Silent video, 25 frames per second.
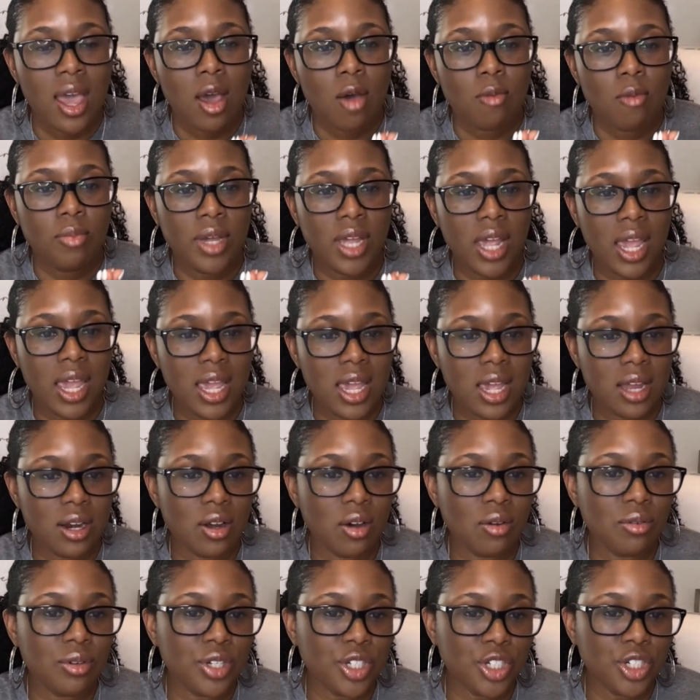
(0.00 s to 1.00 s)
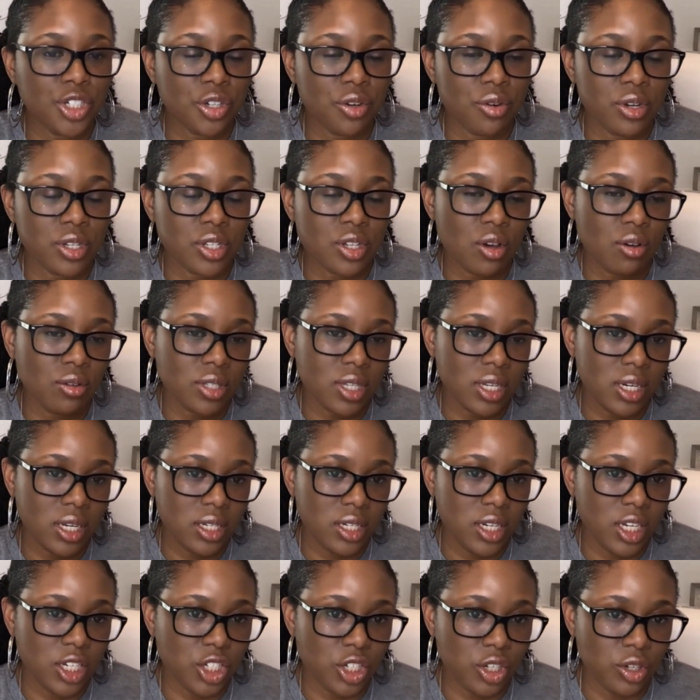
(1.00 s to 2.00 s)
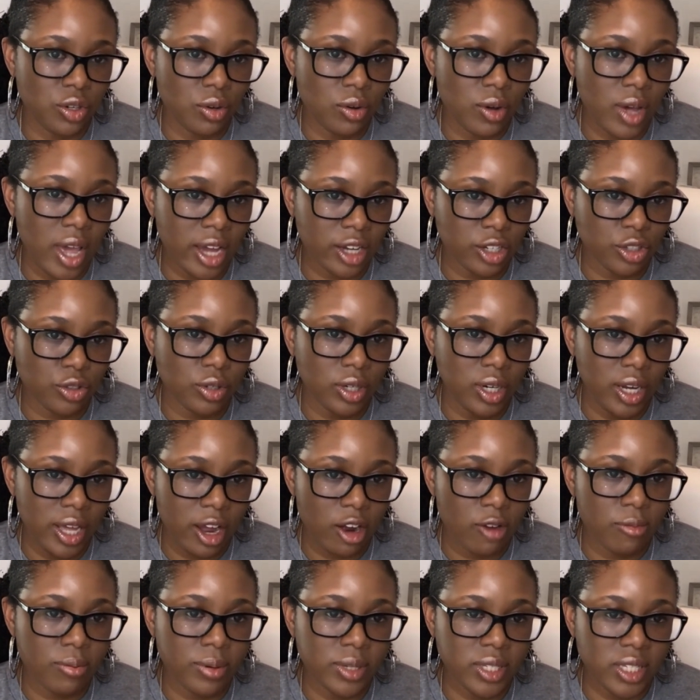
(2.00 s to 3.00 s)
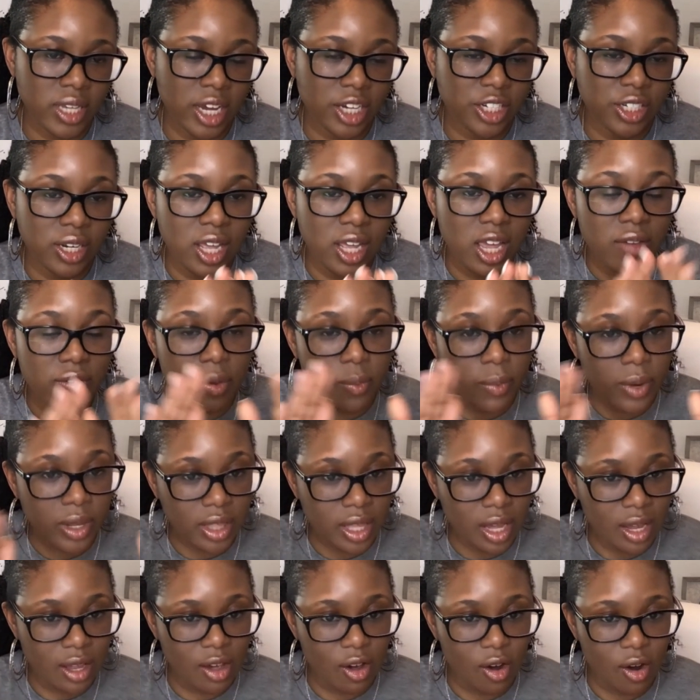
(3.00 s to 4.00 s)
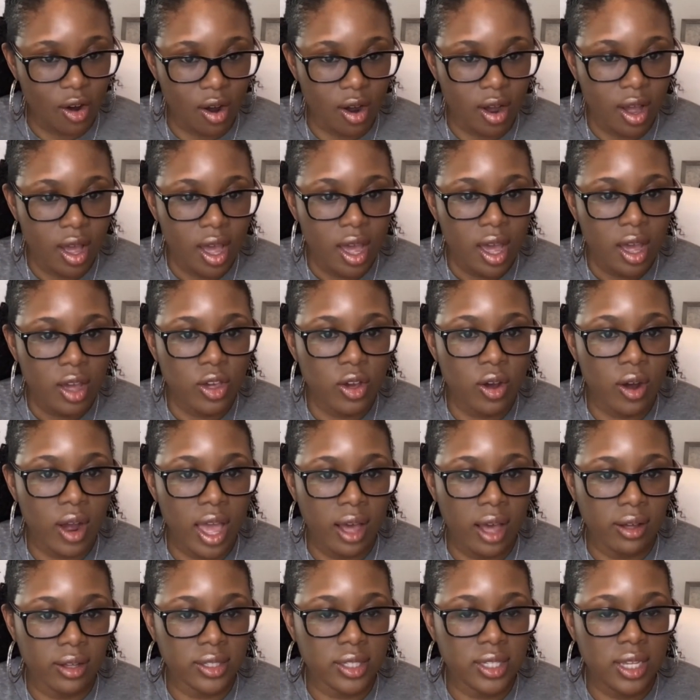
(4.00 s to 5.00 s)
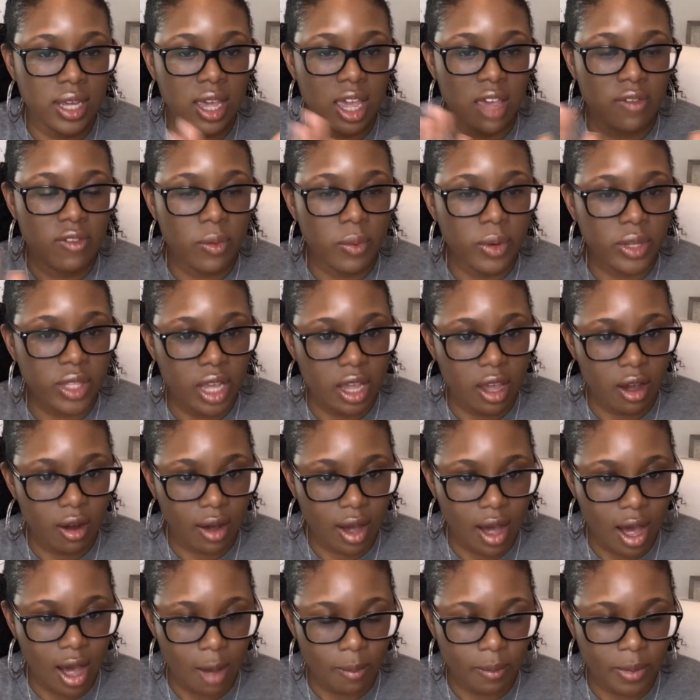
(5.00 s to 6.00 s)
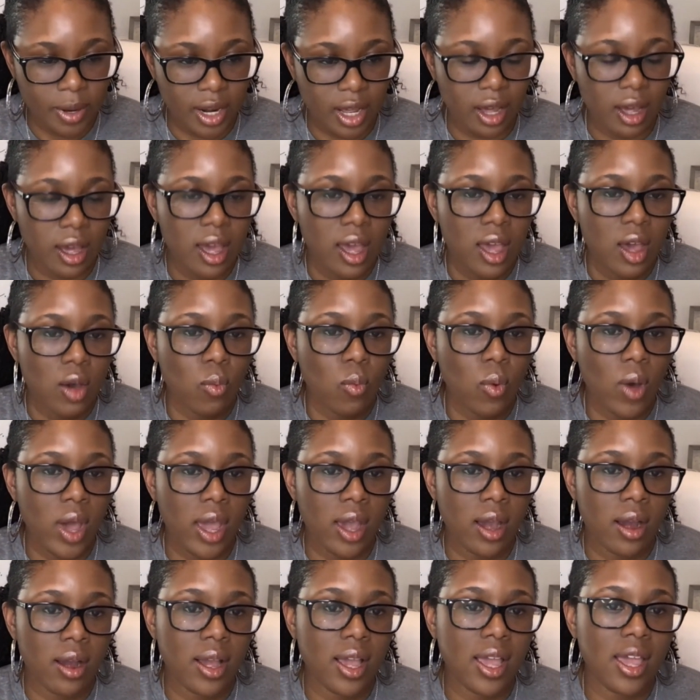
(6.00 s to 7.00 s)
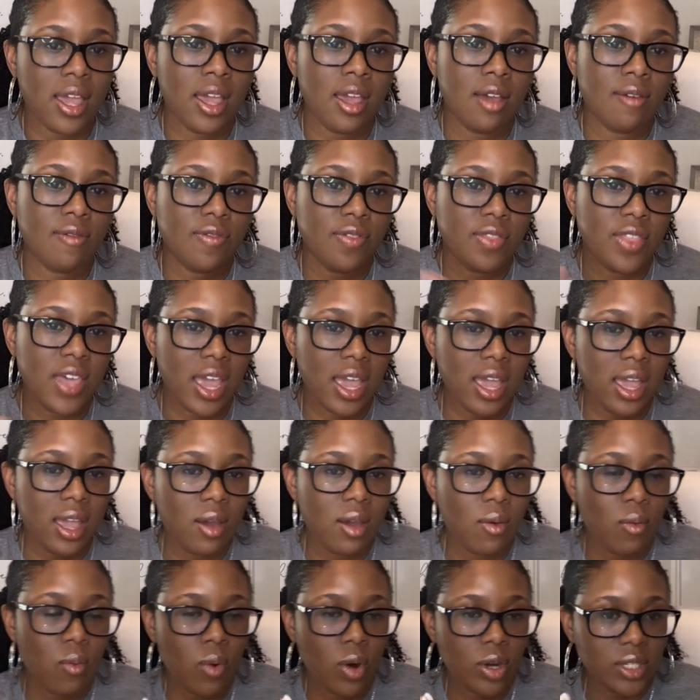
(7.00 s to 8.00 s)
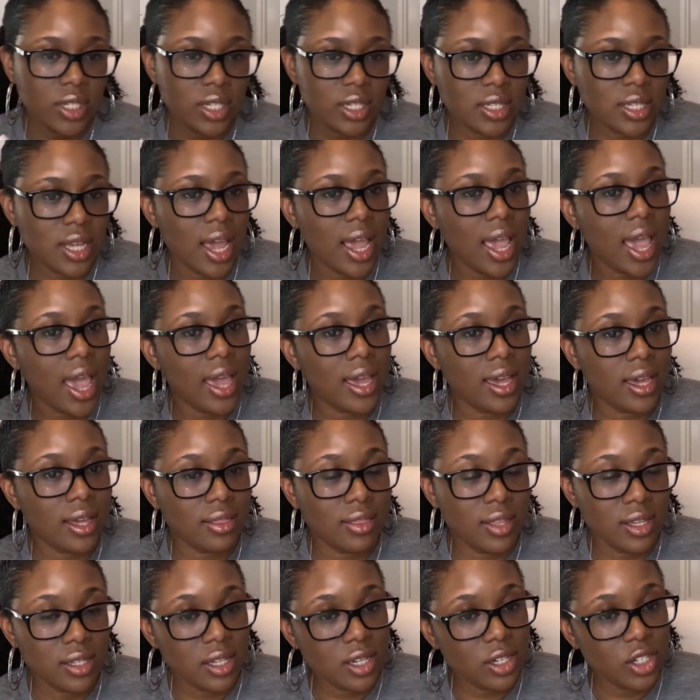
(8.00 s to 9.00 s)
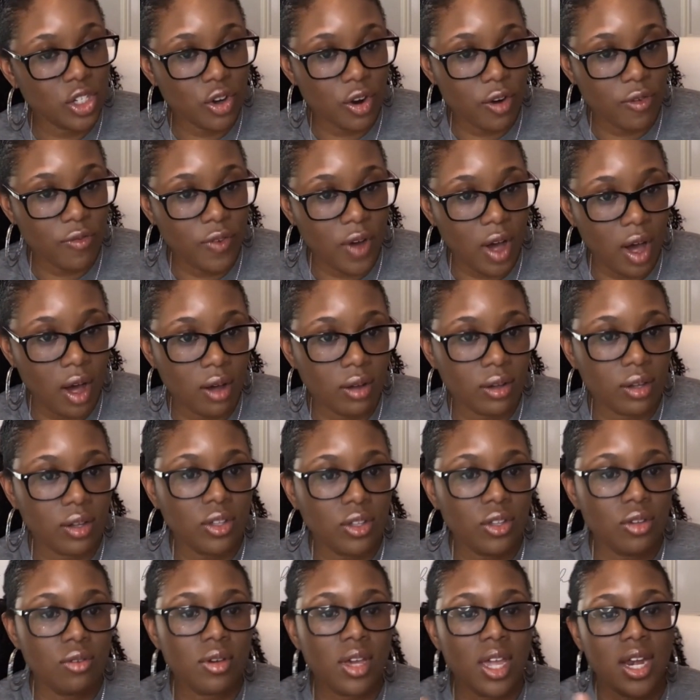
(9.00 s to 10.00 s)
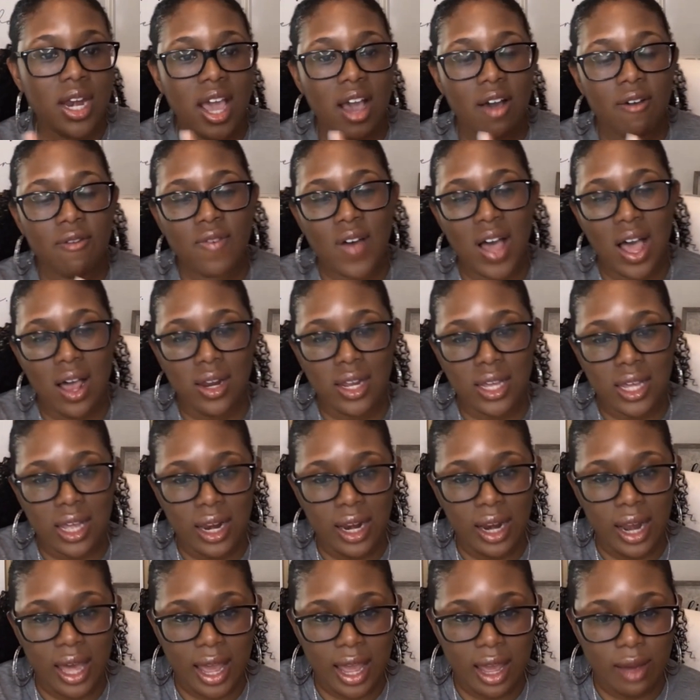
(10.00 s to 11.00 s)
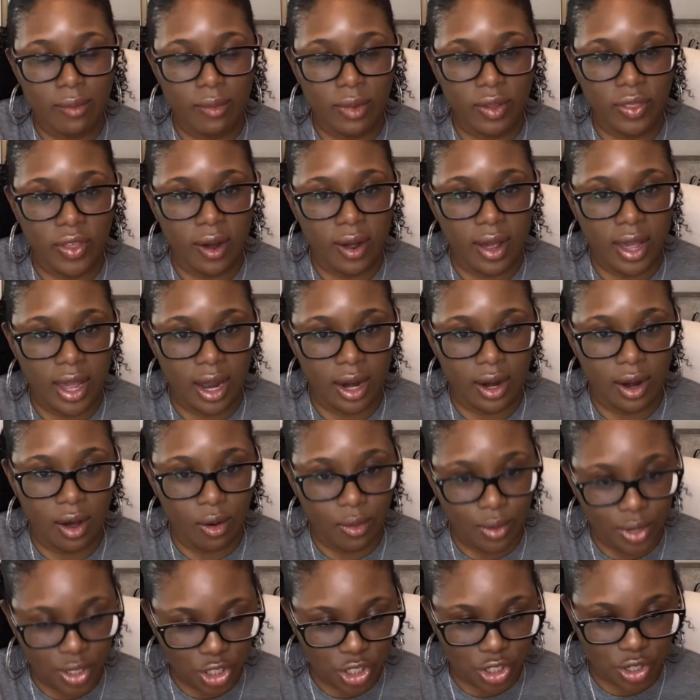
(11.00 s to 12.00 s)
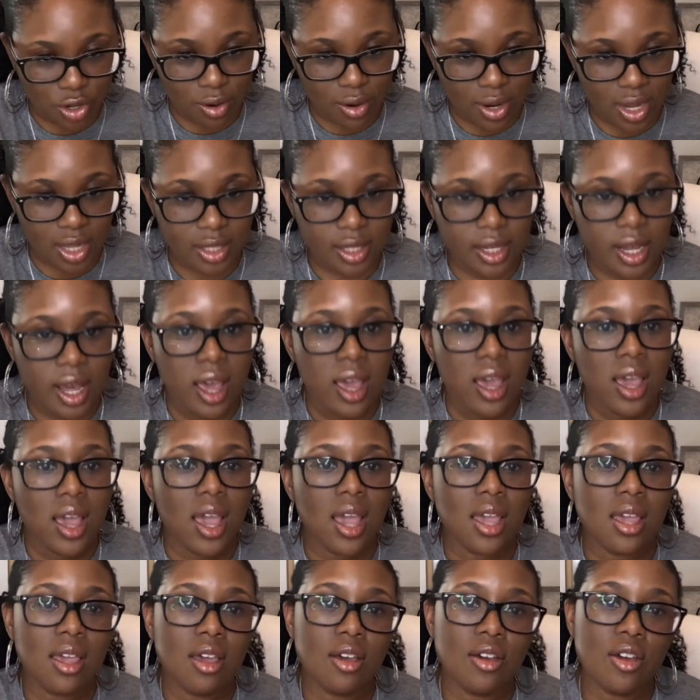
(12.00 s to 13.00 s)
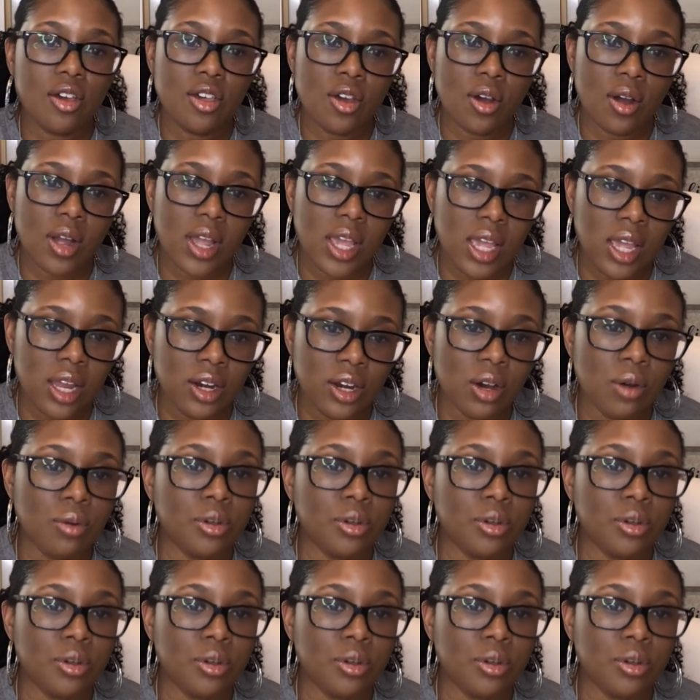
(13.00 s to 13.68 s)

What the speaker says: But E&O insurance goes an additional extra layer of protection, even within your LLC, even within your company, where if they were to say, hey, this is your fault, you can now file a claim with your E&O insurance, and your E&O